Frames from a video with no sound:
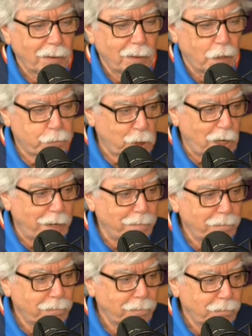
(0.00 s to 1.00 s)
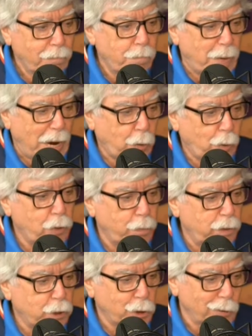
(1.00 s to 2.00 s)
Upside, Bauer the
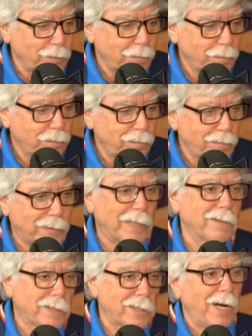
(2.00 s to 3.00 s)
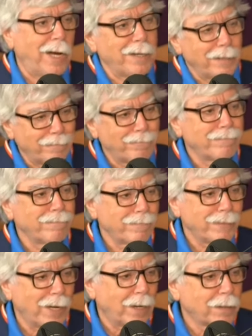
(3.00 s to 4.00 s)
pitcher. Downside,
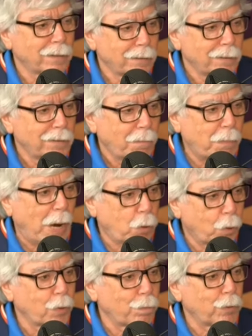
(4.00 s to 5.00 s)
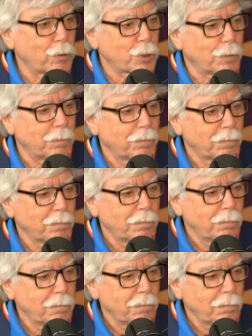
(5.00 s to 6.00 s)
yeah, Bauer the person.
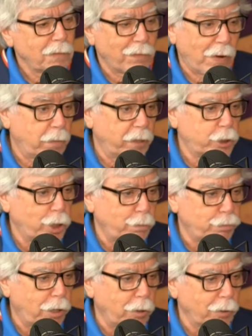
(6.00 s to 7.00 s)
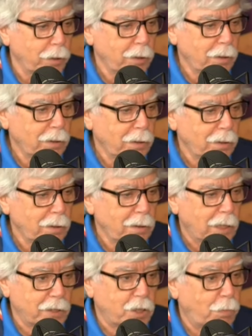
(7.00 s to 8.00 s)
If I'm AJ Preller, I tell